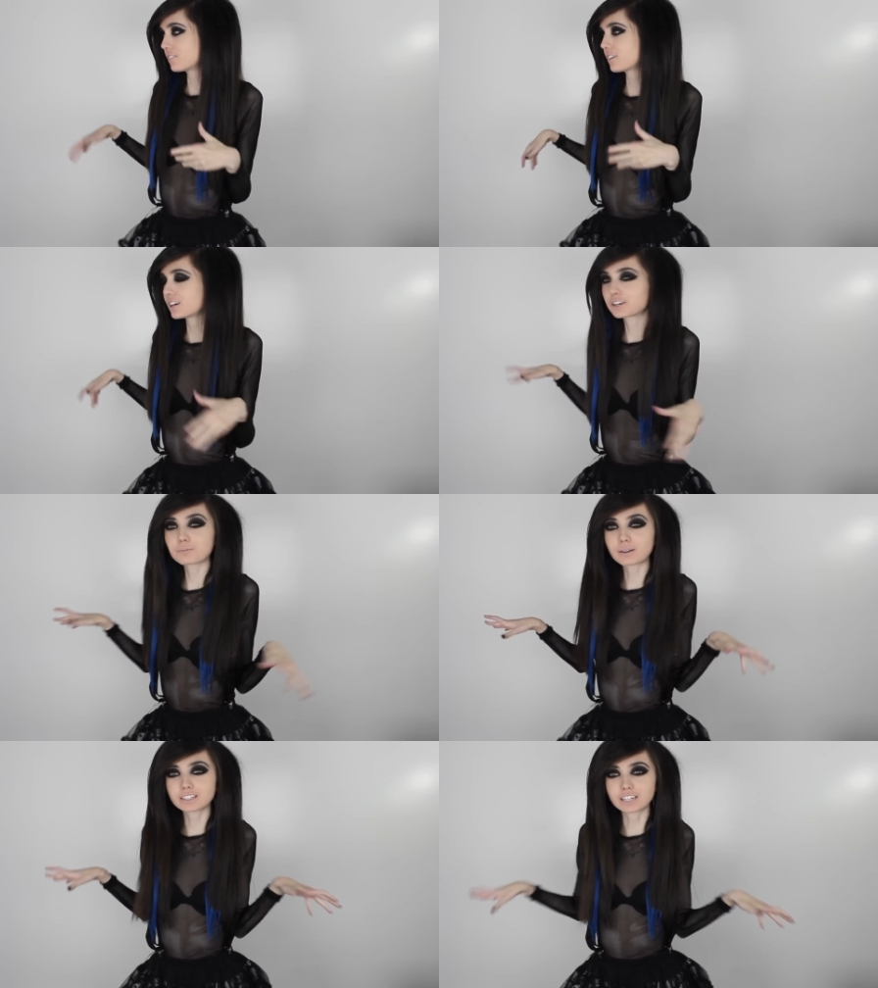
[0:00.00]
of like
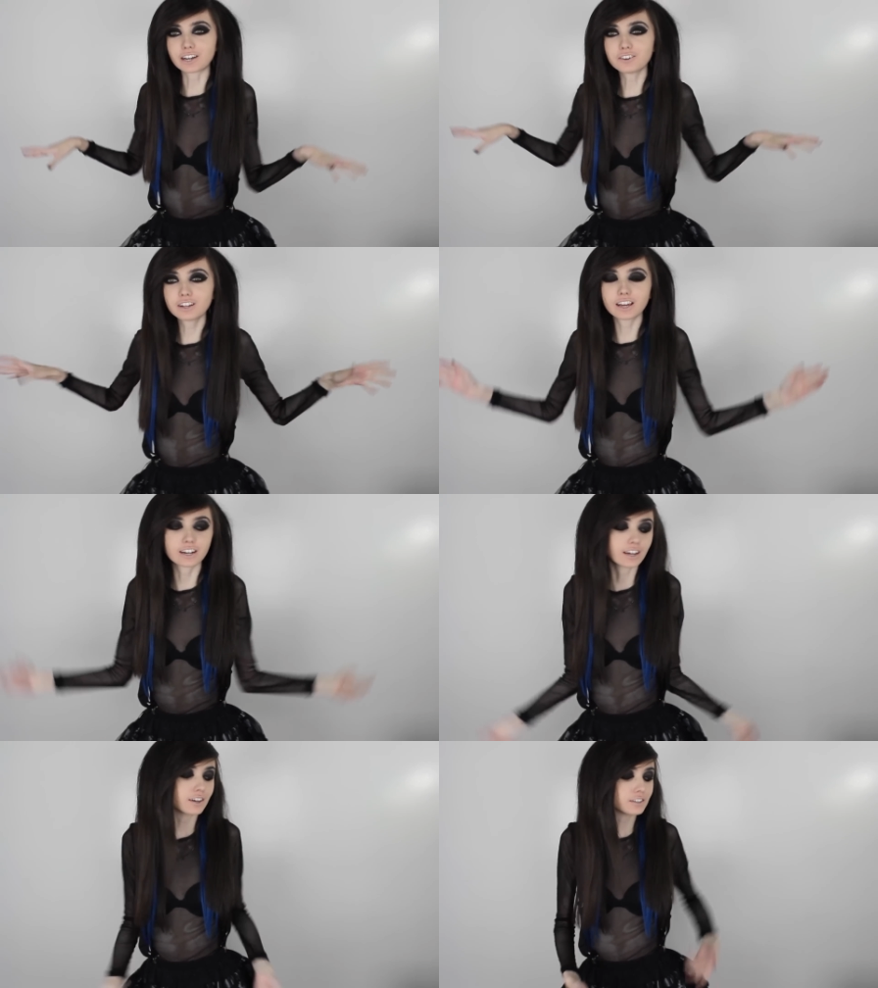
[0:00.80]
in my town
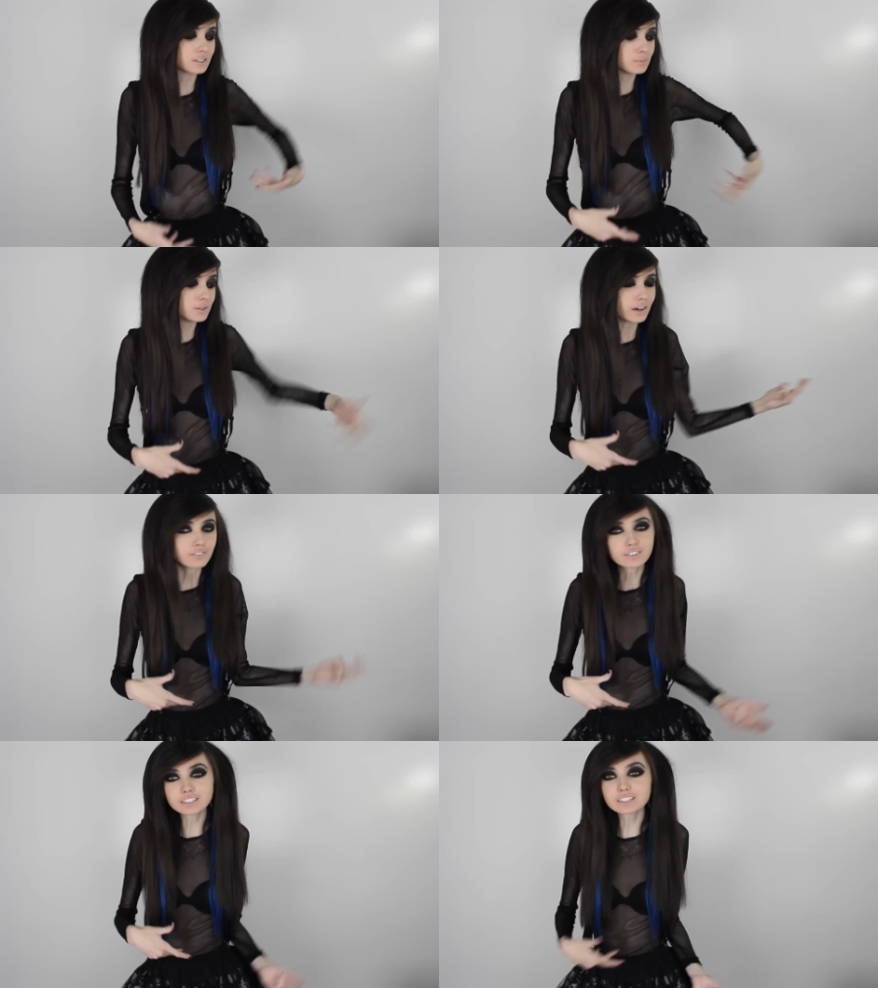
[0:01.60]
and I got some new
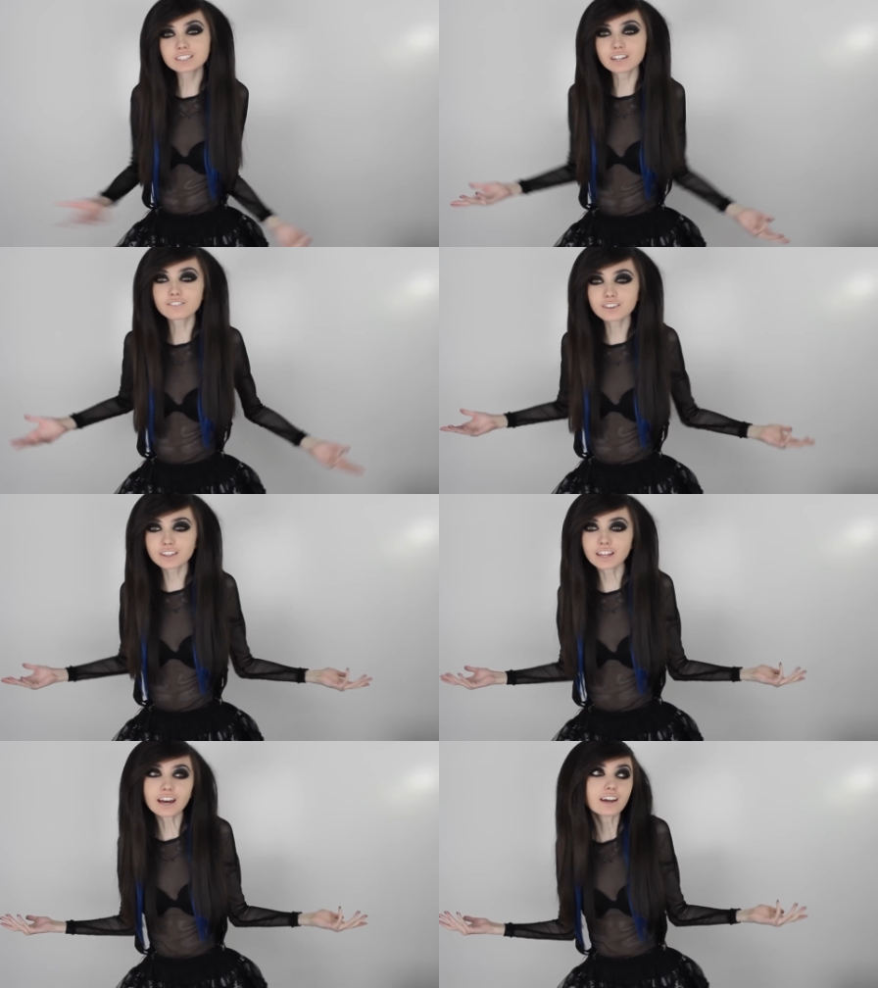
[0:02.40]
outfits and stuff
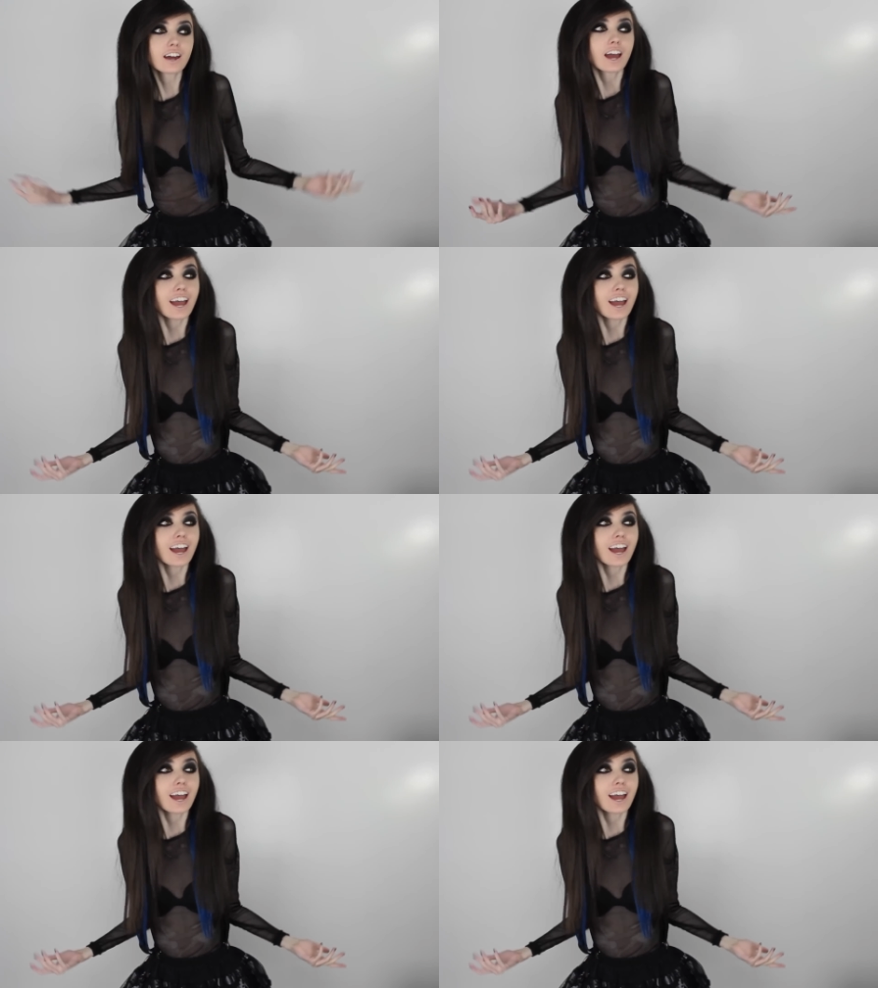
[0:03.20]
like that